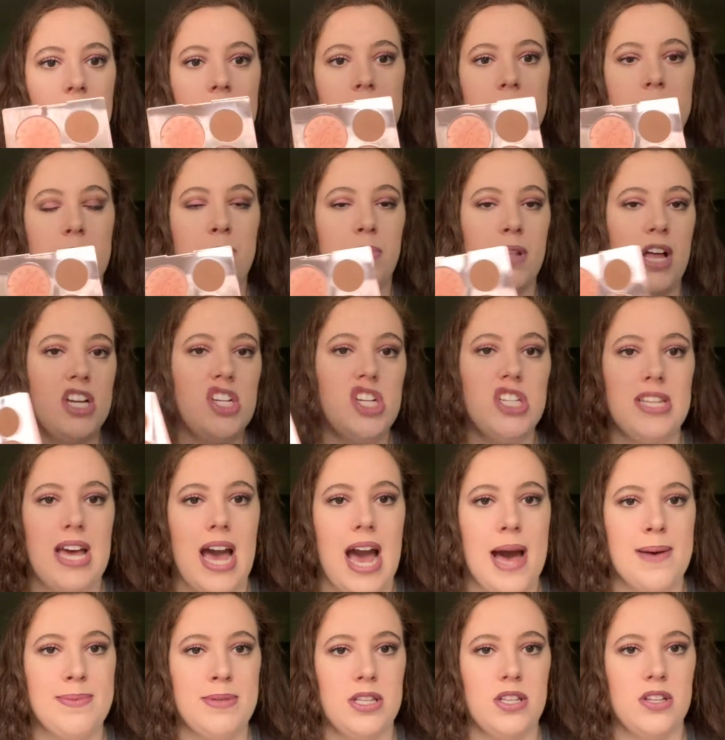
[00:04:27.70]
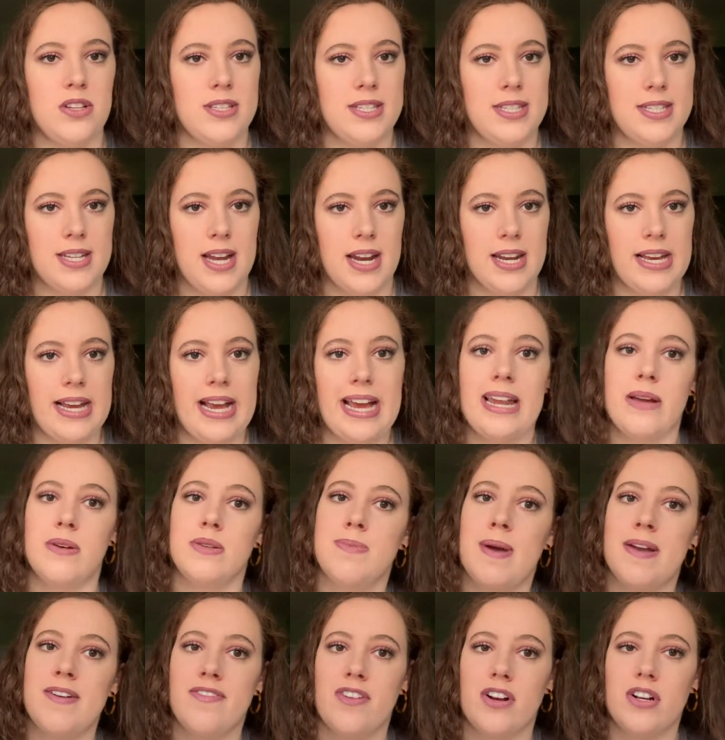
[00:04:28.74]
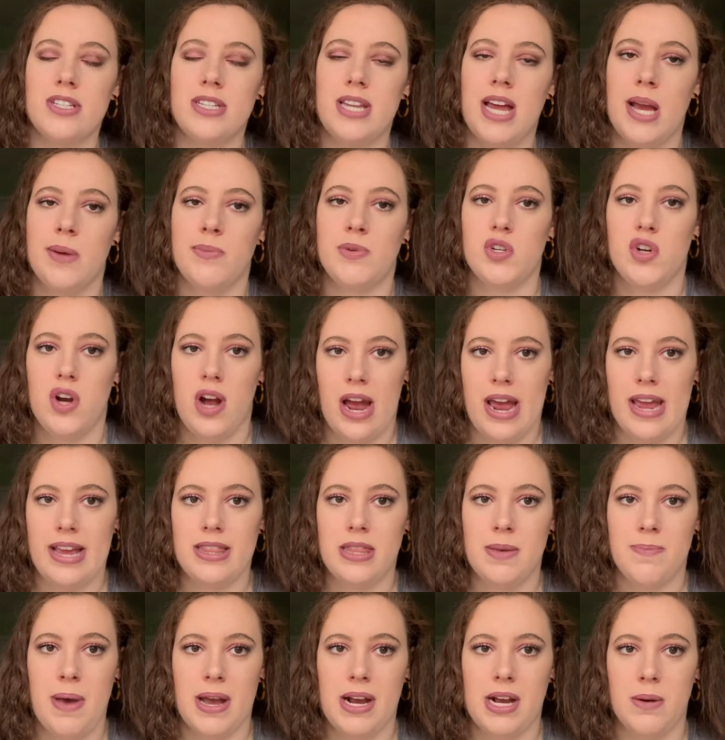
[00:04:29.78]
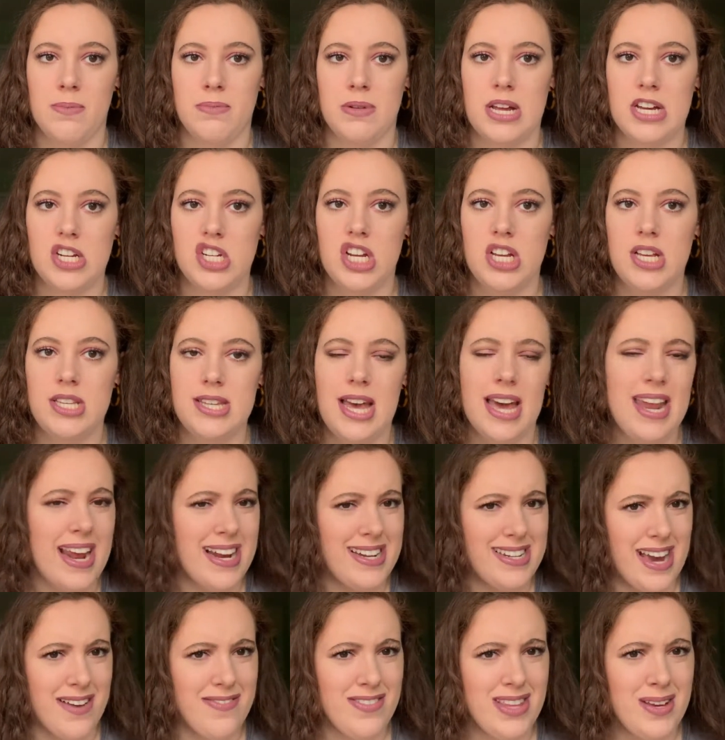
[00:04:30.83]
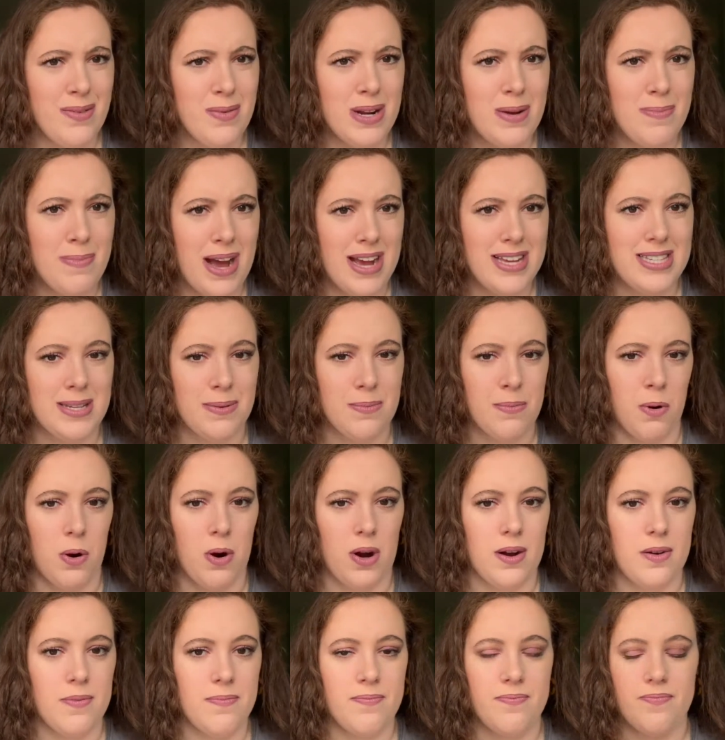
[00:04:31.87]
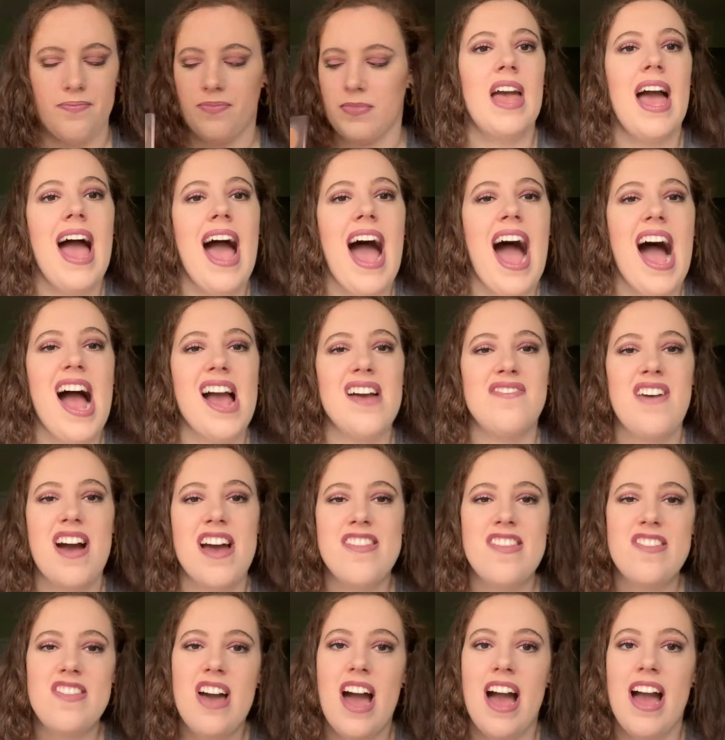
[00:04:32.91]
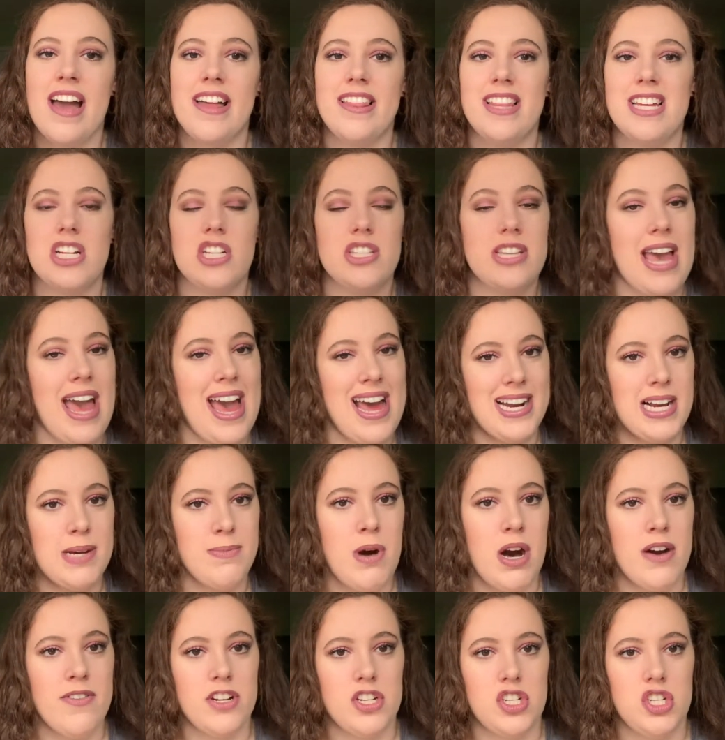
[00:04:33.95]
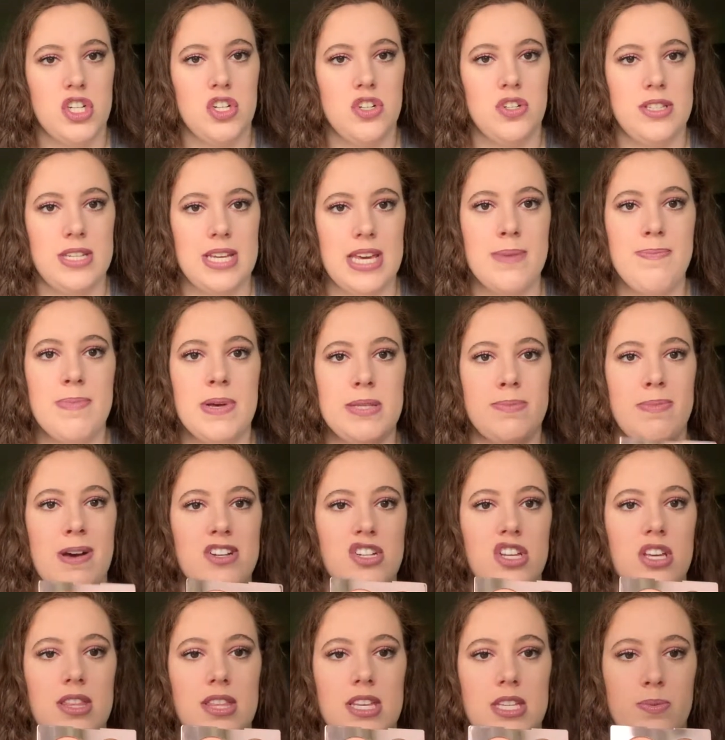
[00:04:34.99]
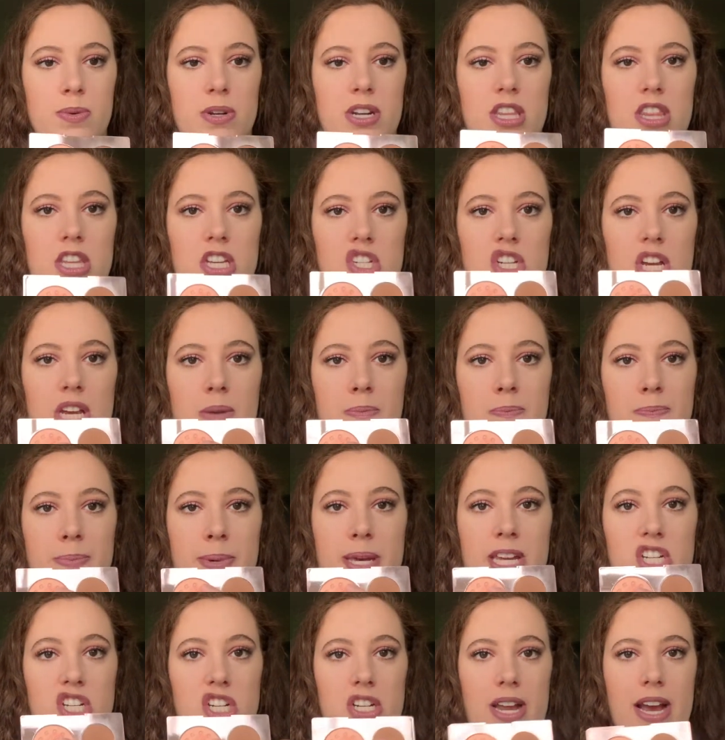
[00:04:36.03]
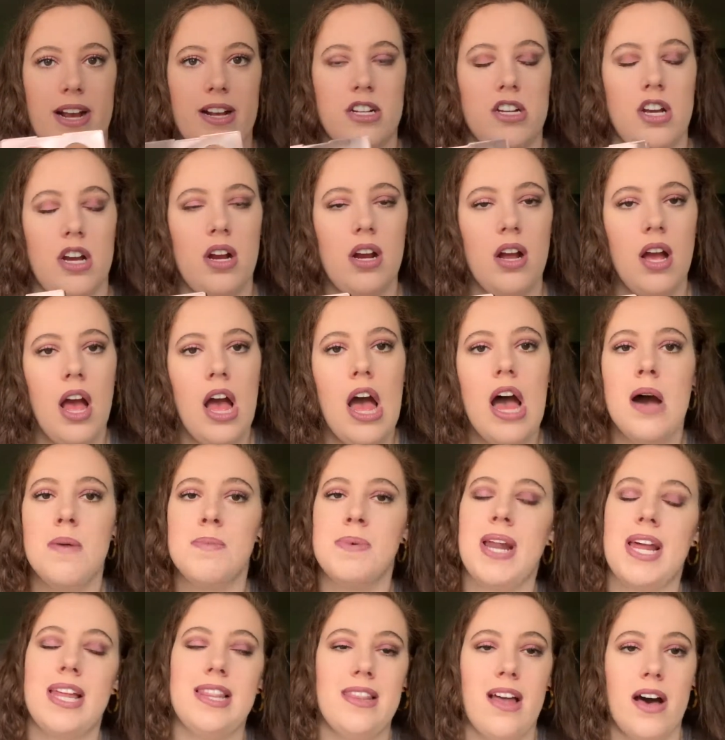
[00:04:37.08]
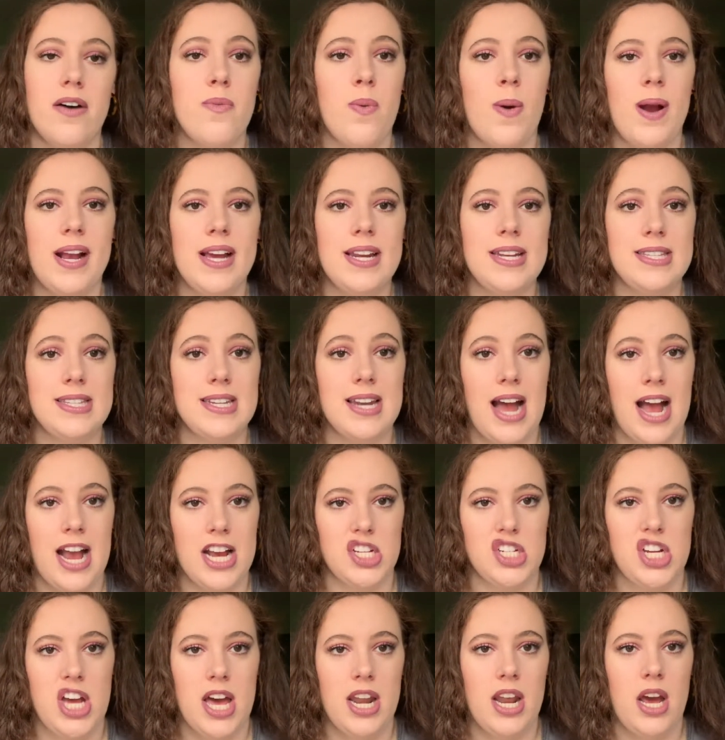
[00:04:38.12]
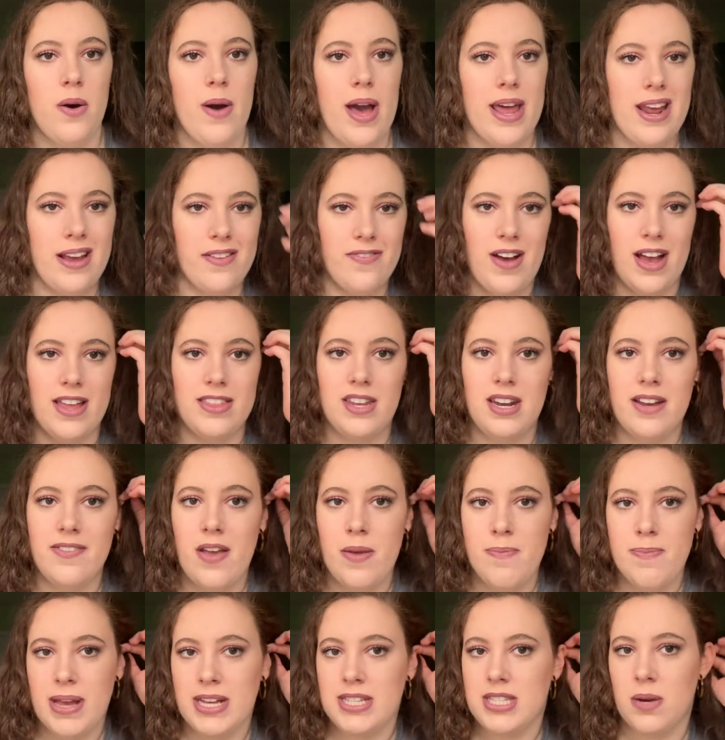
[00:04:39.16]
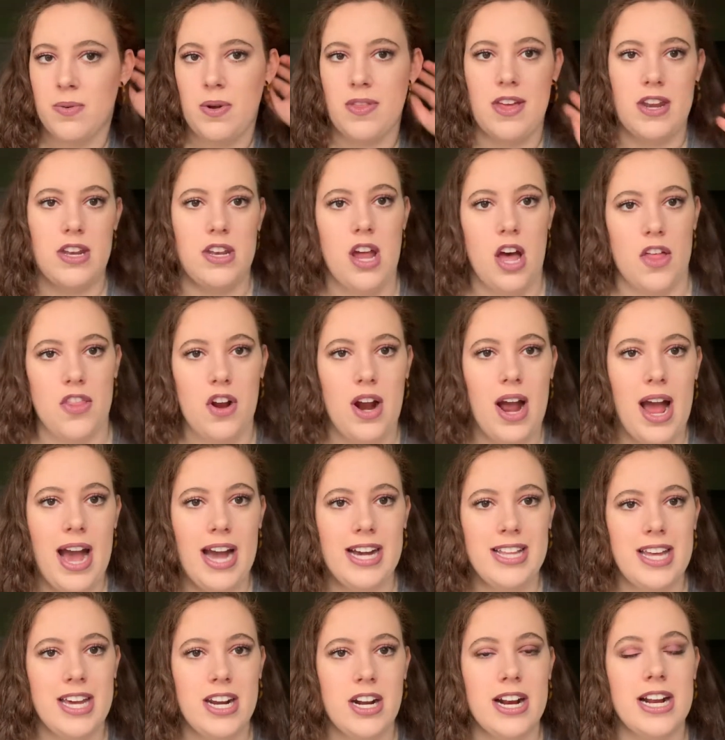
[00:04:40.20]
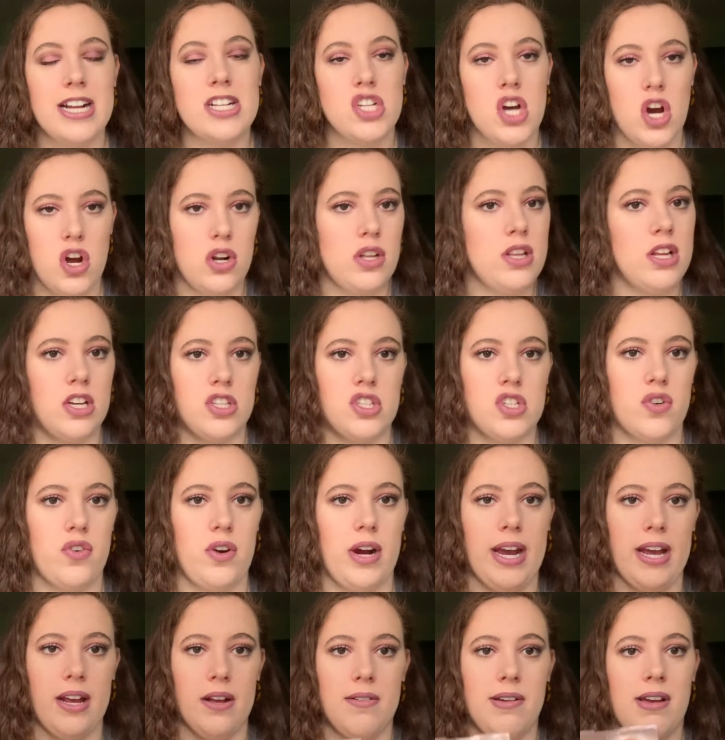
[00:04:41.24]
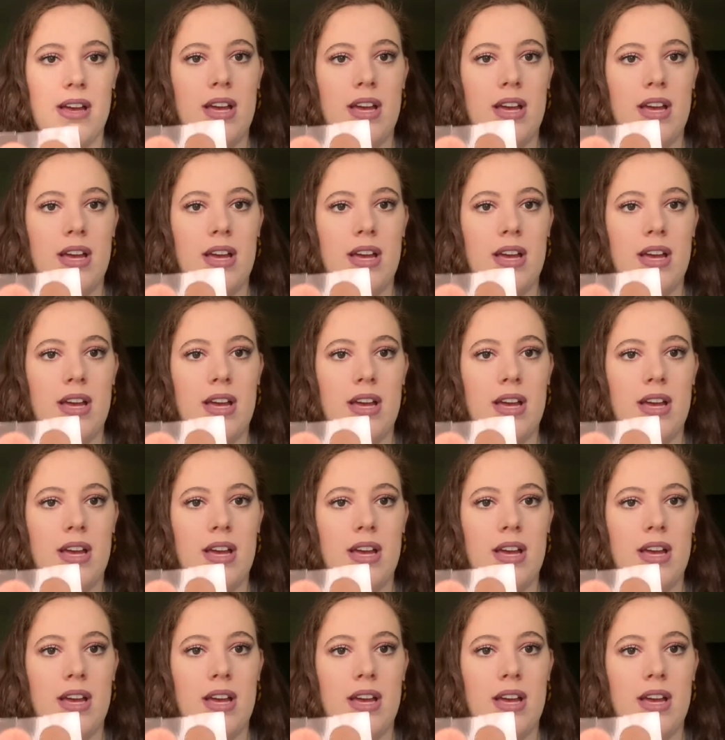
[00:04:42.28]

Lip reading: The blush is absolutely stunning, and it was my first time trying the Becca blushes, and I definitely want to buy some more. I find that the highlighters can come off at too deep, especially this one in the shade Beach Nectar, but I love wearing it as an eyeshadow, and I find that if I mix it with another highlighter, it totally looks great.